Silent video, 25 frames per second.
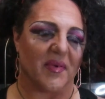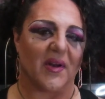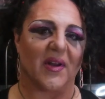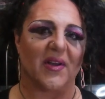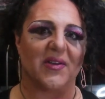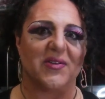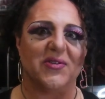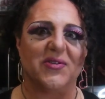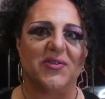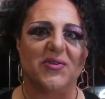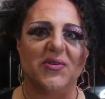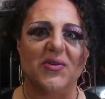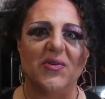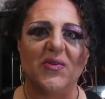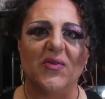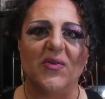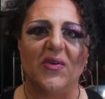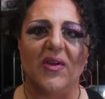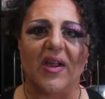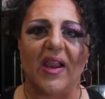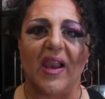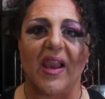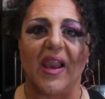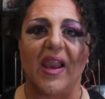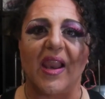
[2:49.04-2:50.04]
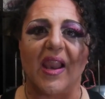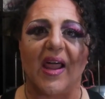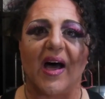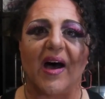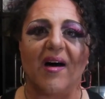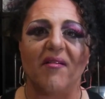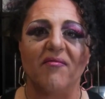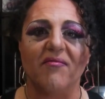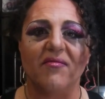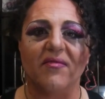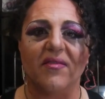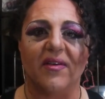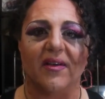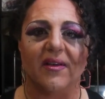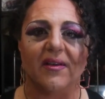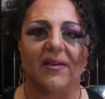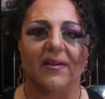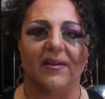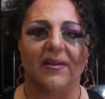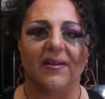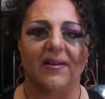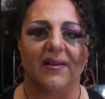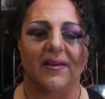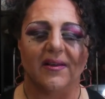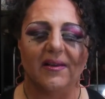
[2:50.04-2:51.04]
But I do love
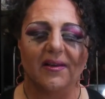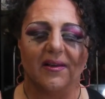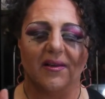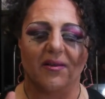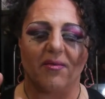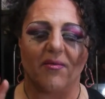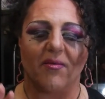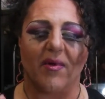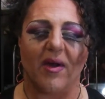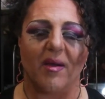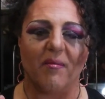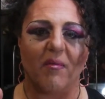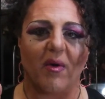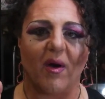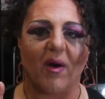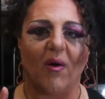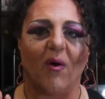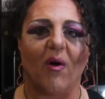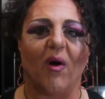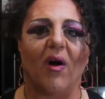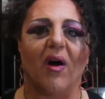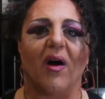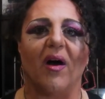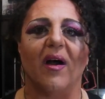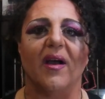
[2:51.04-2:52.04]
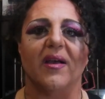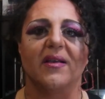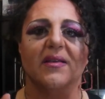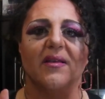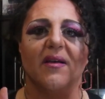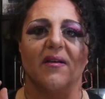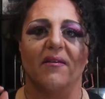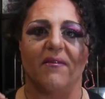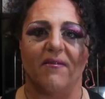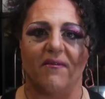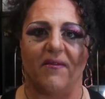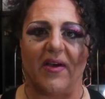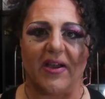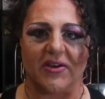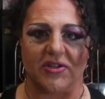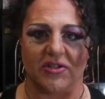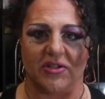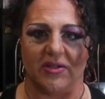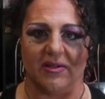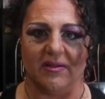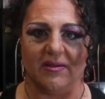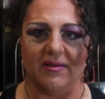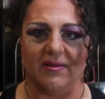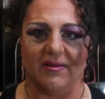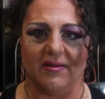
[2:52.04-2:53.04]
Rainbow High
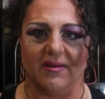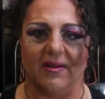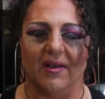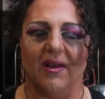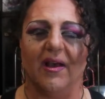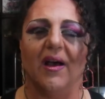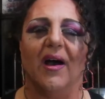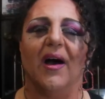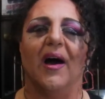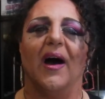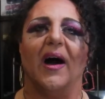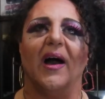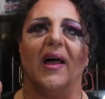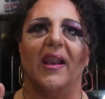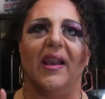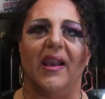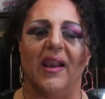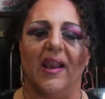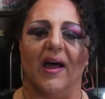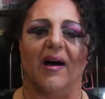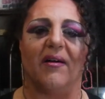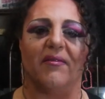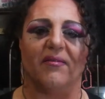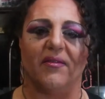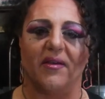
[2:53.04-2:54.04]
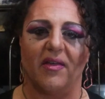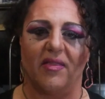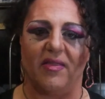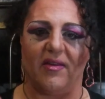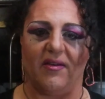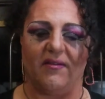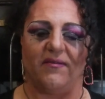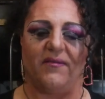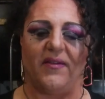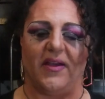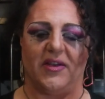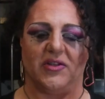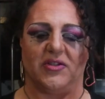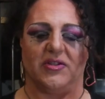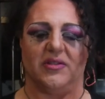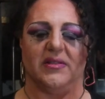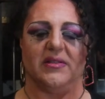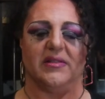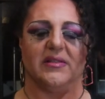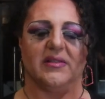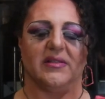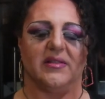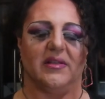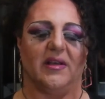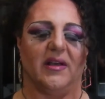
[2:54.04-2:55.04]
fashion. I love their
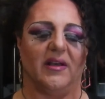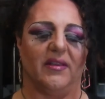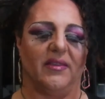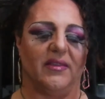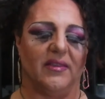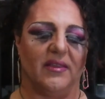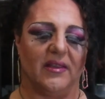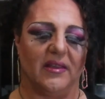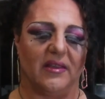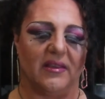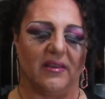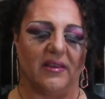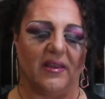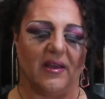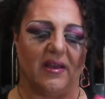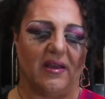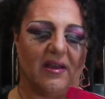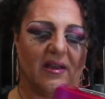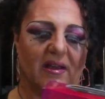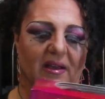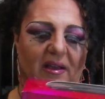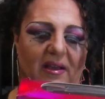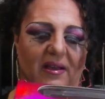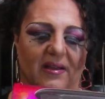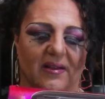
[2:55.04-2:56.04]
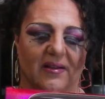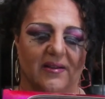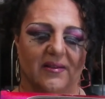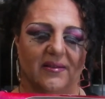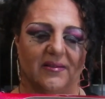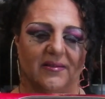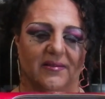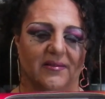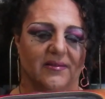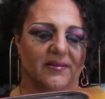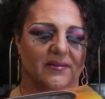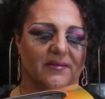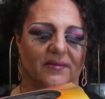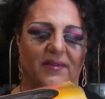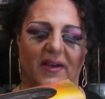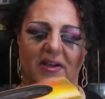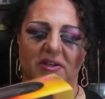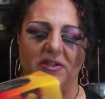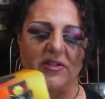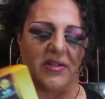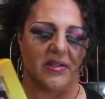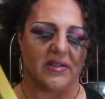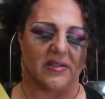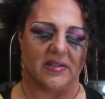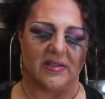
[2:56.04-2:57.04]
fashions. I think their
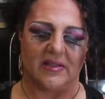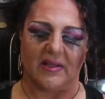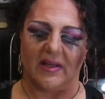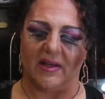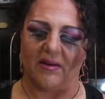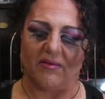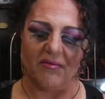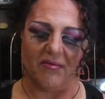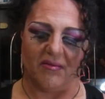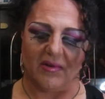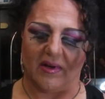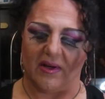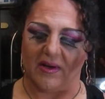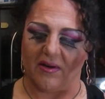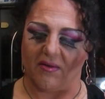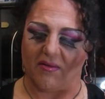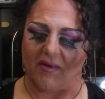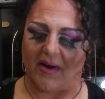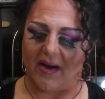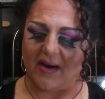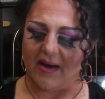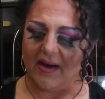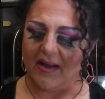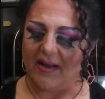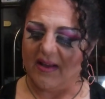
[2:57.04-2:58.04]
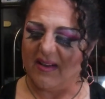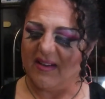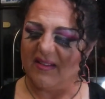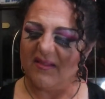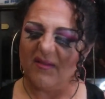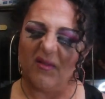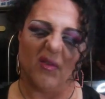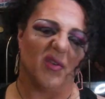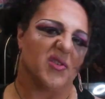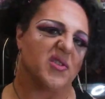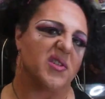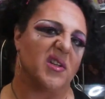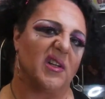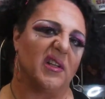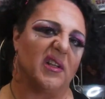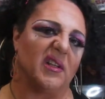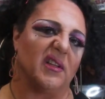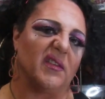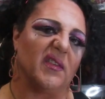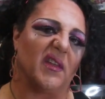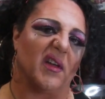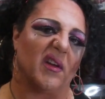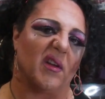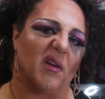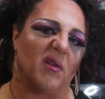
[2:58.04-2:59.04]
fashions are really great.
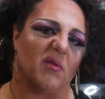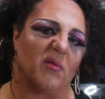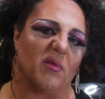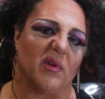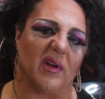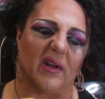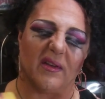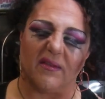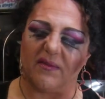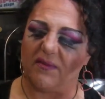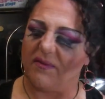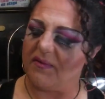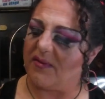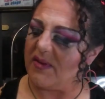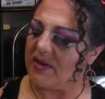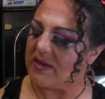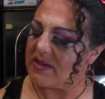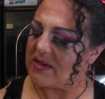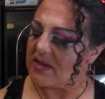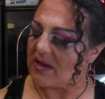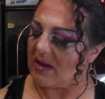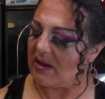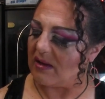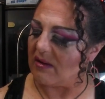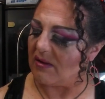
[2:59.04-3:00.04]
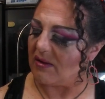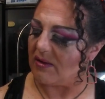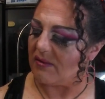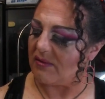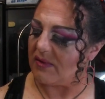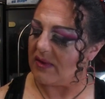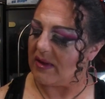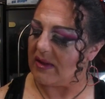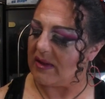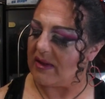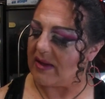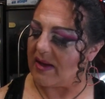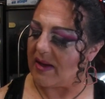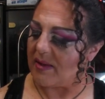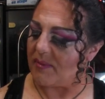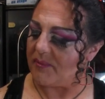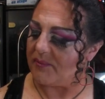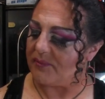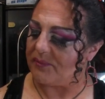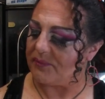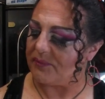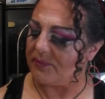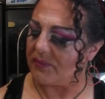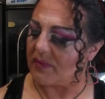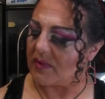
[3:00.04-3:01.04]
Fortunately, they don't really fit a lot of the
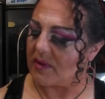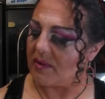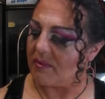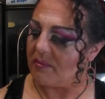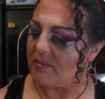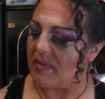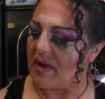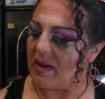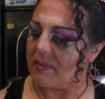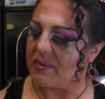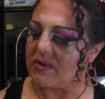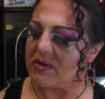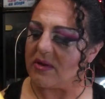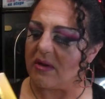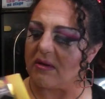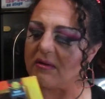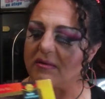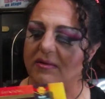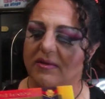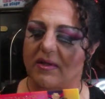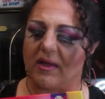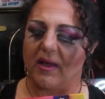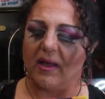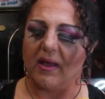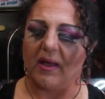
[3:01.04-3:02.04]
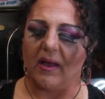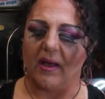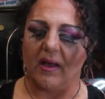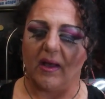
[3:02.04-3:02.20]
Barbie dolls.